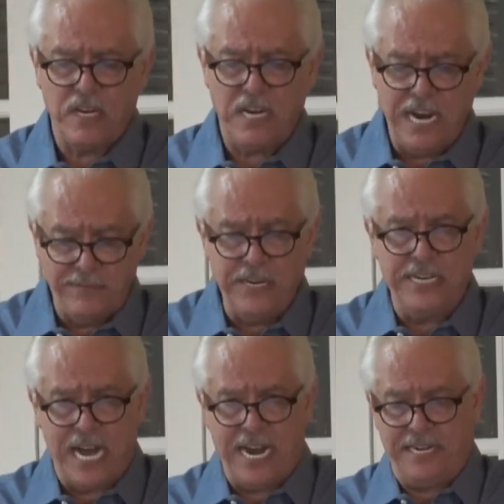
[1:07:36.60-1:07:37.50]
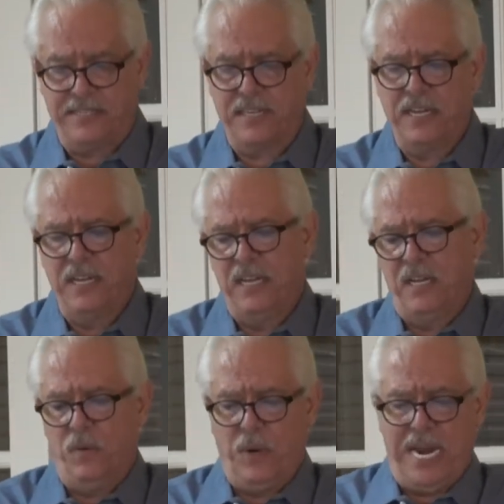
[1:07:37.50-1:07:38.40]
Every night
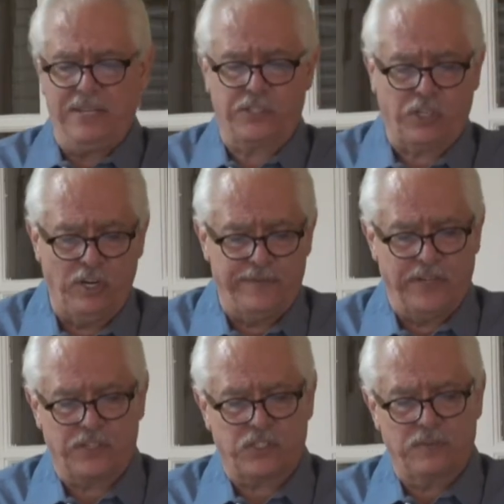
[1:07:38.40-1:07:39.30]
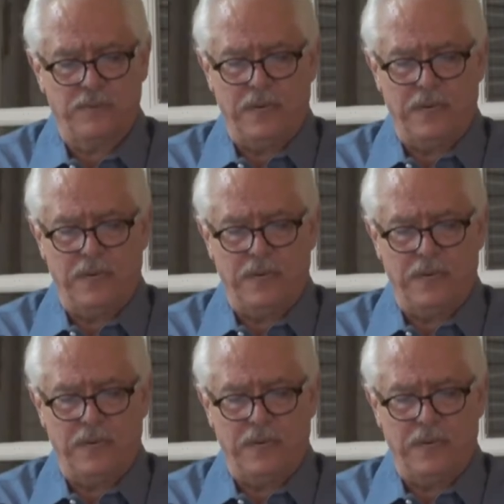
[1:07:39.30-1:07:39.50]
we had service.